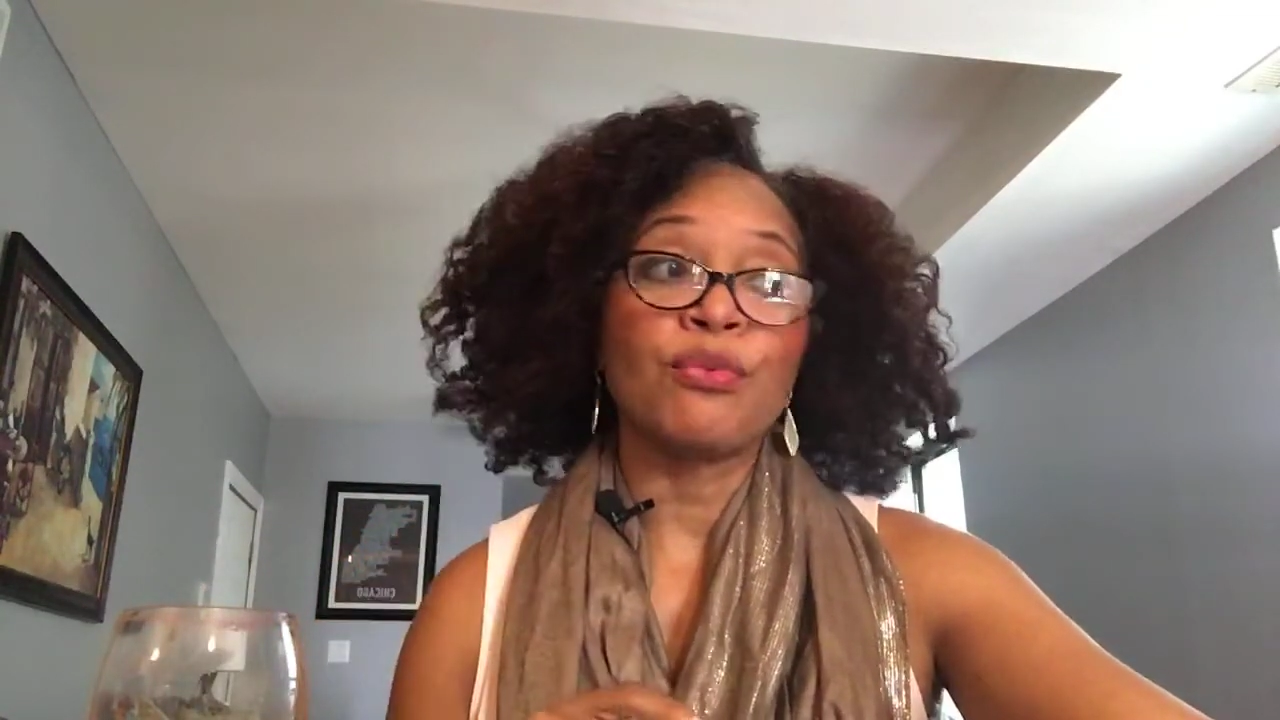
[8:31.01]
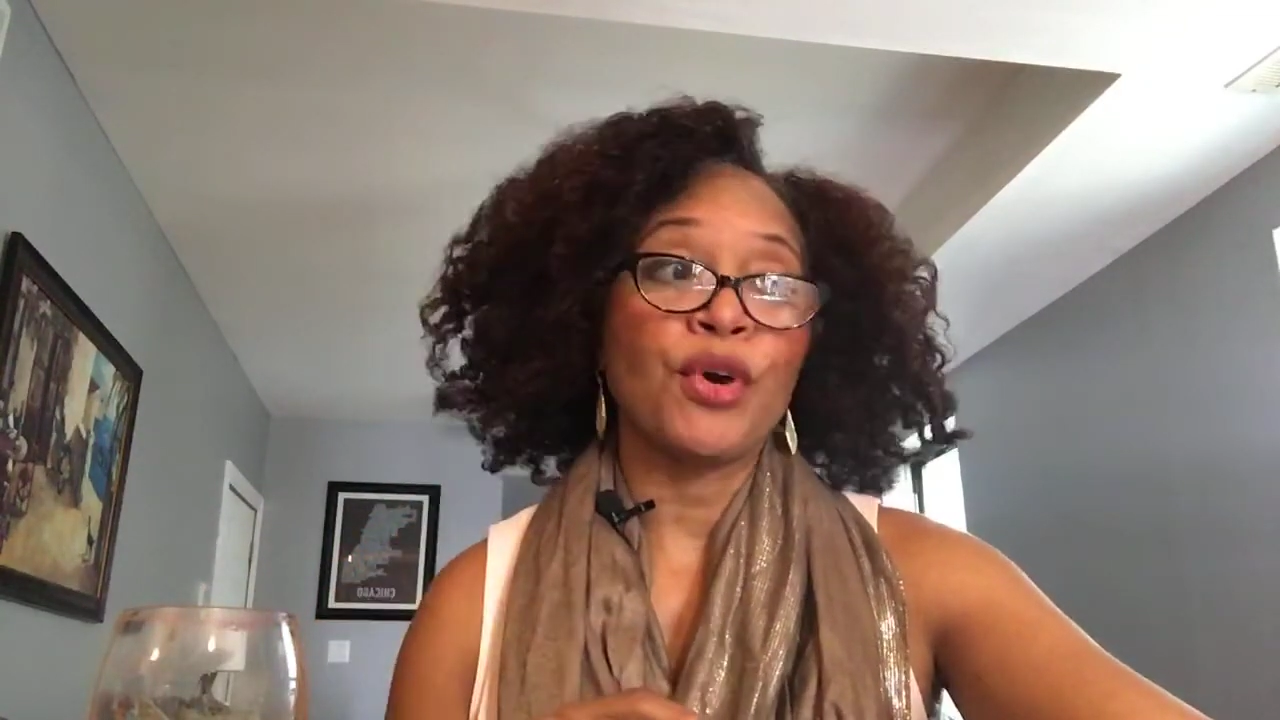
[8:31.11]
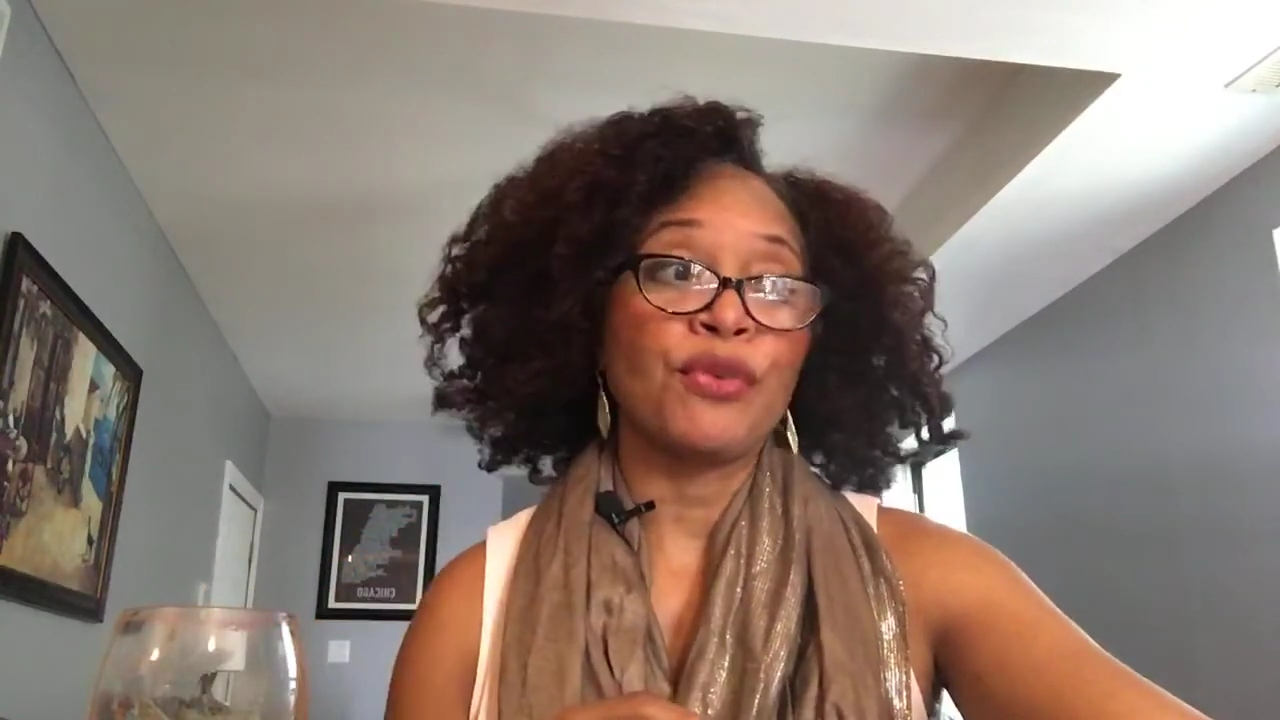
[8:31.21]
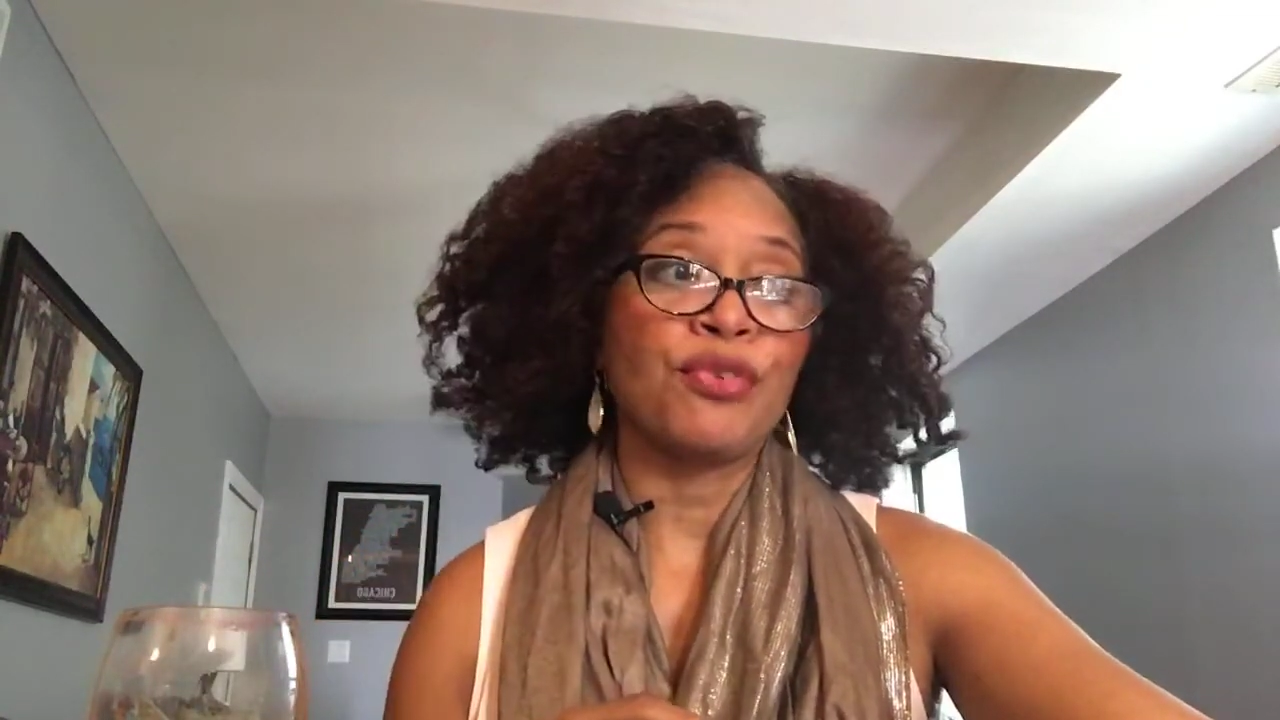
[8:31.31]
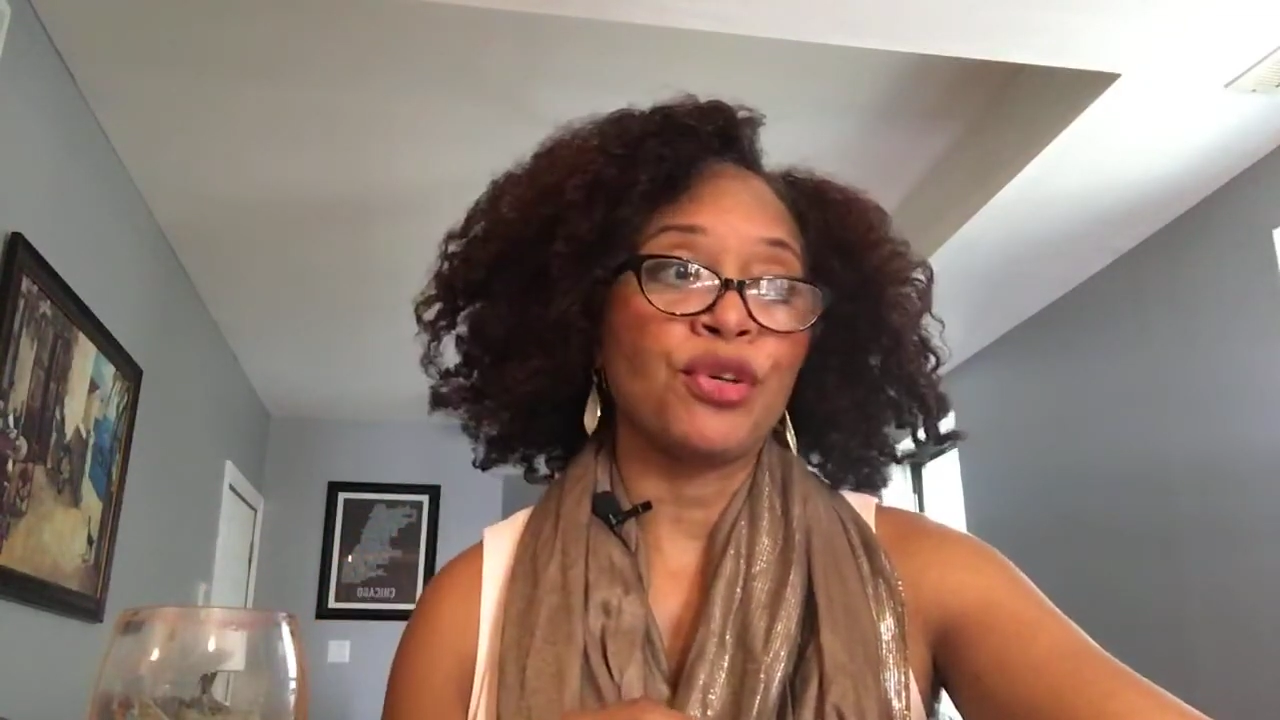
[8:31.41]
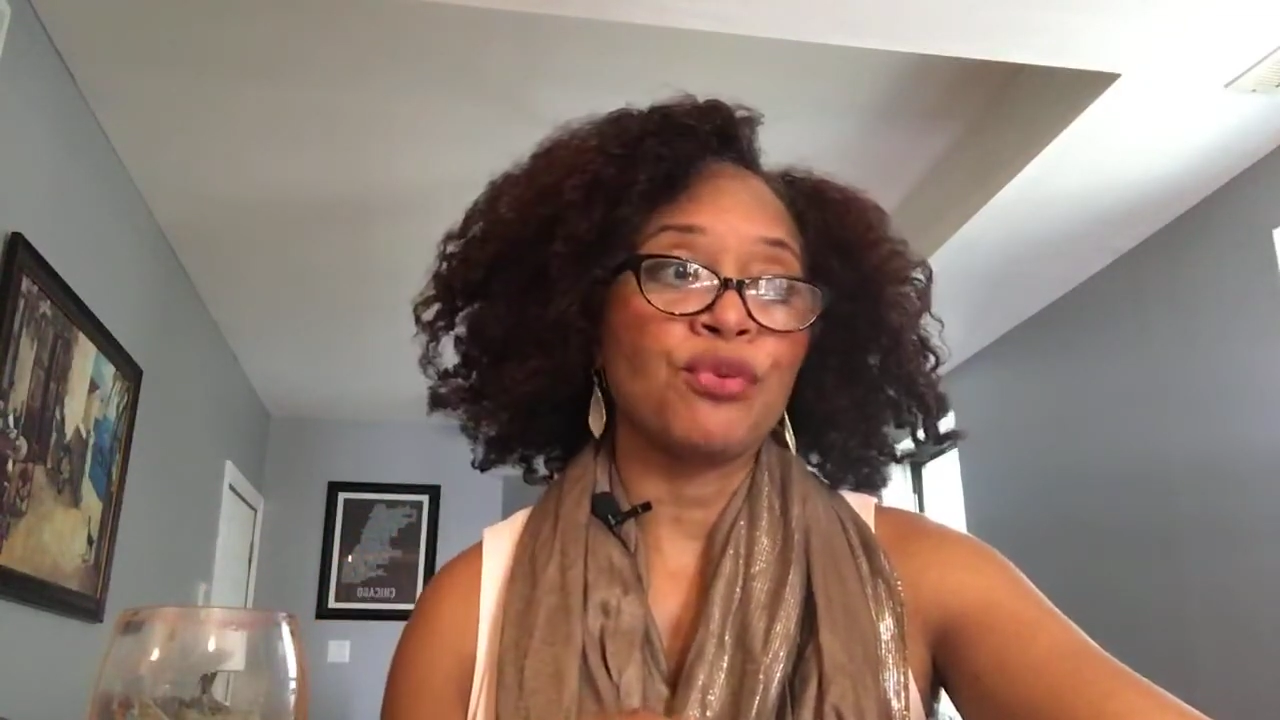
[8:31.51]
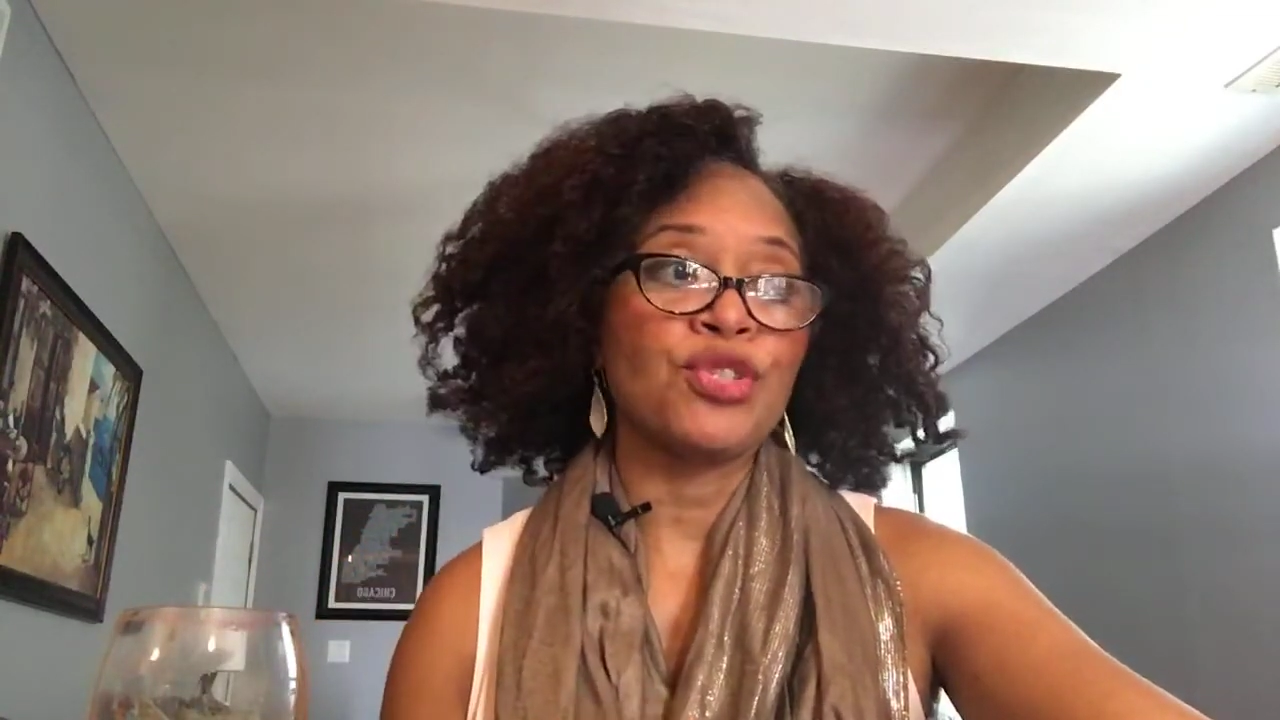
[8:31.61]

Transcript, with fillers: to work for you.